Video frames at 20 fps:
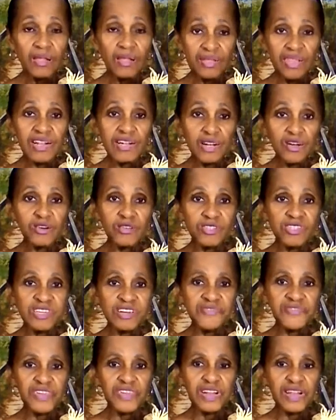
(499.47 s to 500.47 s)
They learn
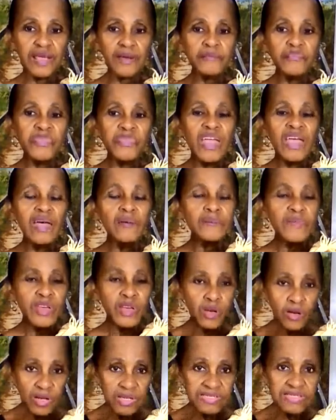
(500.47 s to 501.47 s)
differently. And
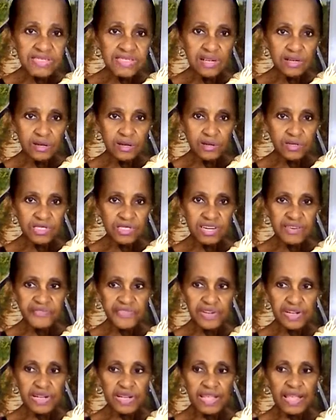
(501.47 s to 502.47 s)
because they learn
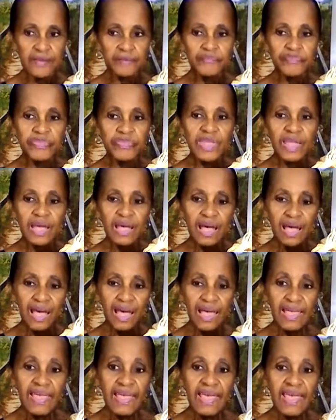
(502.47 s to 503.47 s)
differently,
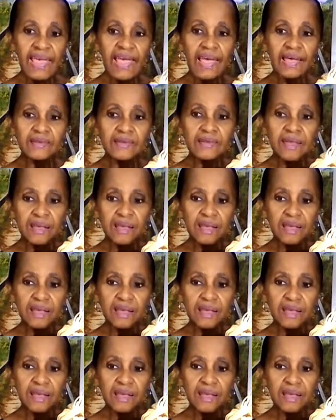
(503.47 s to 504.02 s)
I had